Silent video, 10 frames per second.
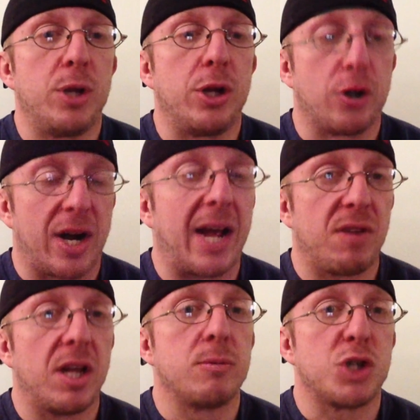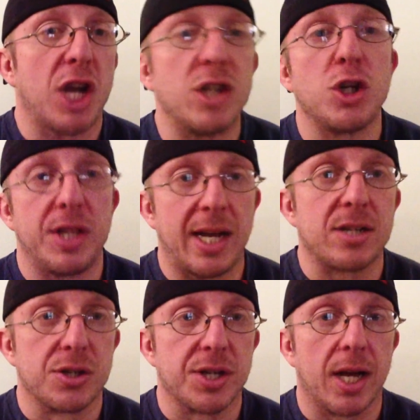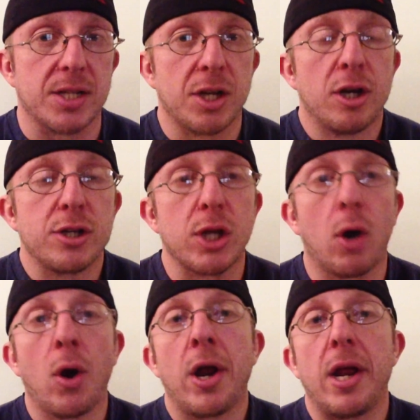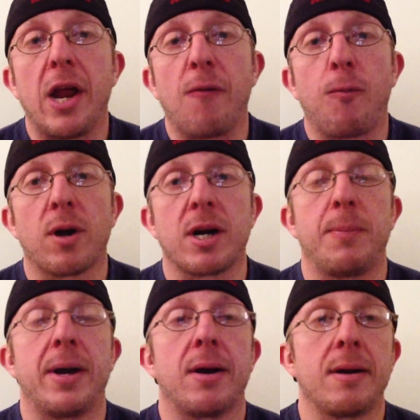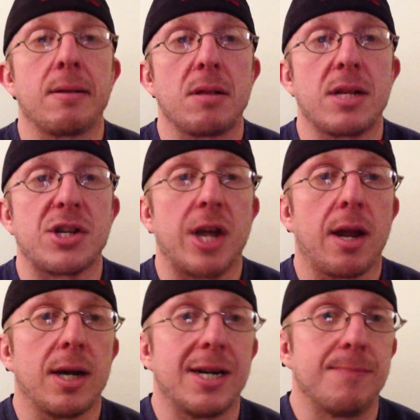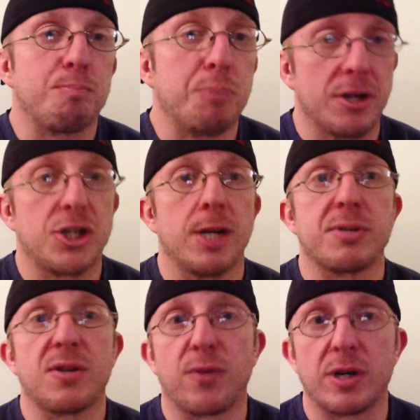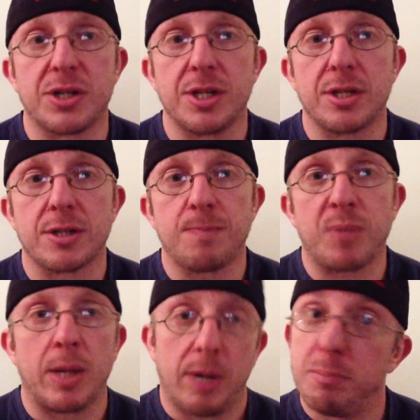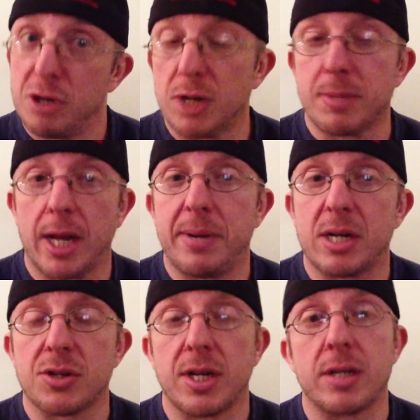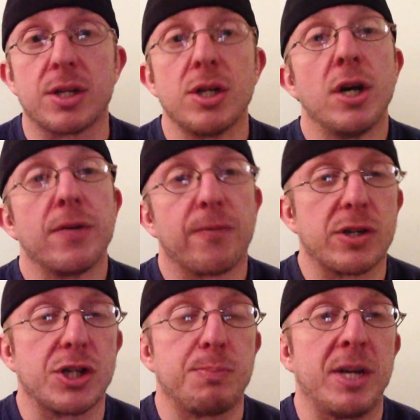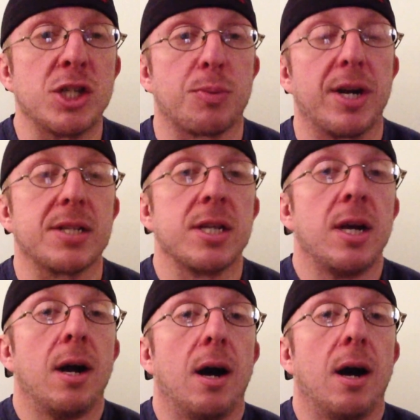You're going to have to end up changing the exercise. So if we're comparing, let's say, push-ups versus, and push-up type exercises versus bench press,